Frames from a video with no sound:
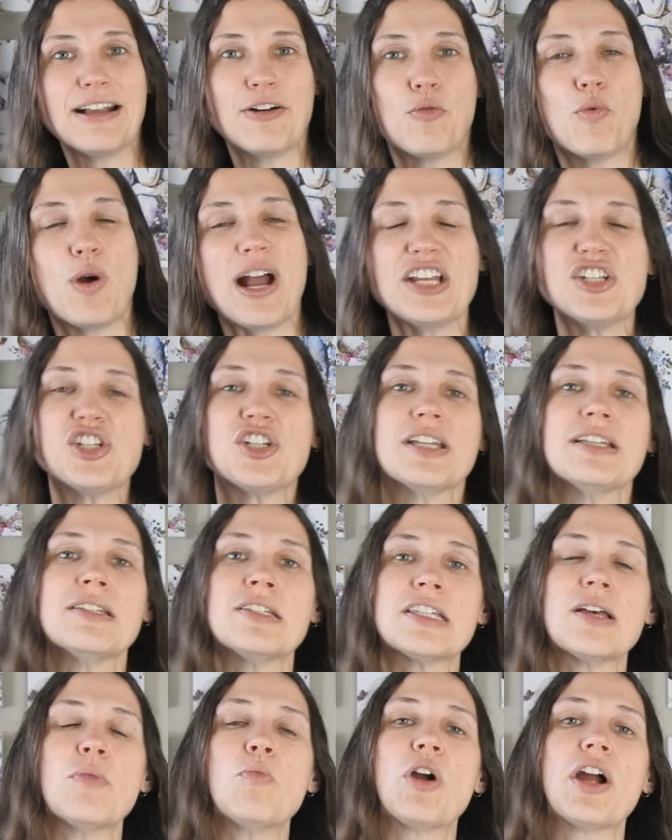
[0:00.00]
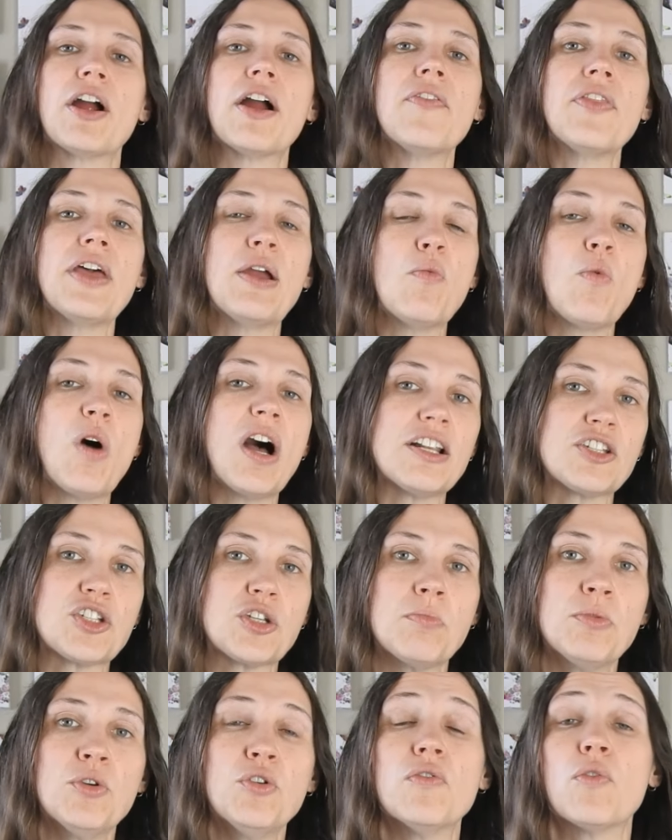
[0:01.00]
wedged in somewhere and they want
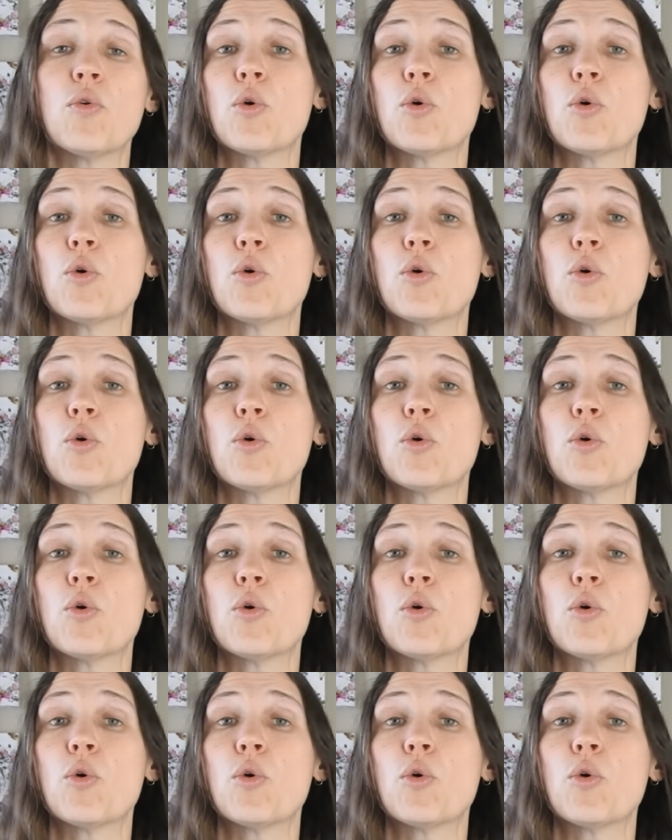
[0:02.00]
to move,